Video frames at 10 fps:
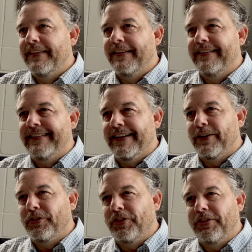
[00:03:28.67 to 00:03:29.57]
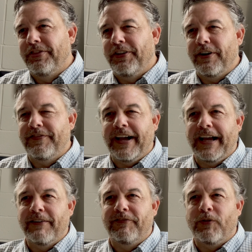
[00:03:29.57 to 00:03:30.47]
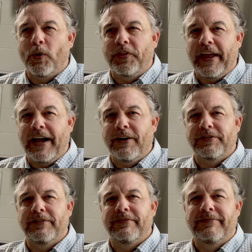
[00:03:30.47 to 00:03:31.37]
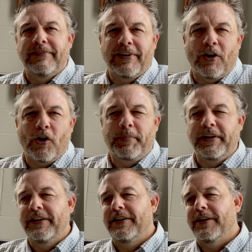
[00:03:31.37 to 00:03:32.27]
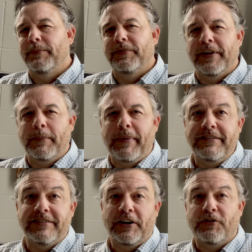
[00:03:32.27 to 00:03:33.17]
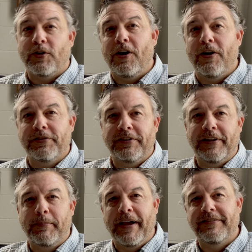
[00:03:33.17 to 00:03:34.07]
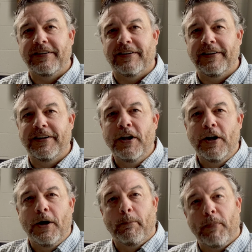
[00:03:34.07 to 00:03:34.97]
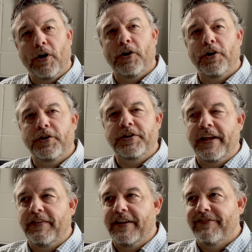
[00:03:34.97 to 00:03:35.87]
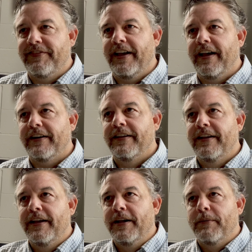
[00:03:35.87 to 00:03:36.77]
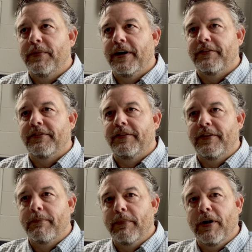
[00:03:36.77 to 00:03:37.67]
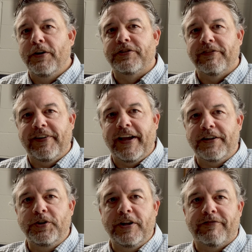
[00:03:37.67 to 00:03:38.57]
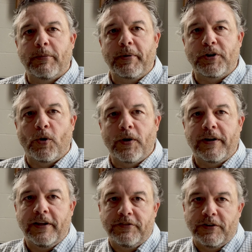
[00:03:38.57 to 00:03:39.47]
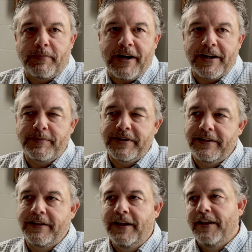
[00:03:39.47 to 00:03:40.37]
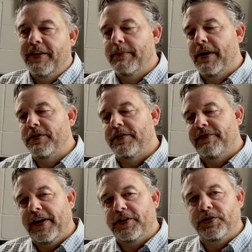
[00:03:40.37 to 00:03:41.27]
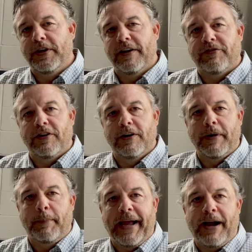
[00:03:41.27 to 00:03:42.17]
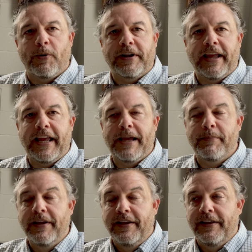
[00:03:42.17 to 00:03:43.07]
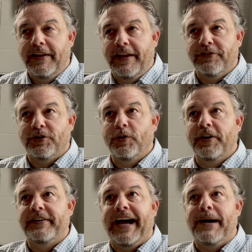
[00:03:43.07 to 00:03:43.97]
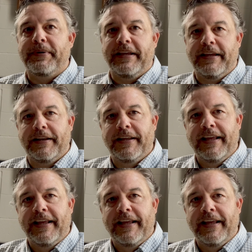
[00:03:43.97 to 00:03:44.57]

4,000 RPMs, they basically cross and they basically merge in the effect. But the most effect you get from a torque is on the bottom end. The most effect you get from a power cam is on the top end.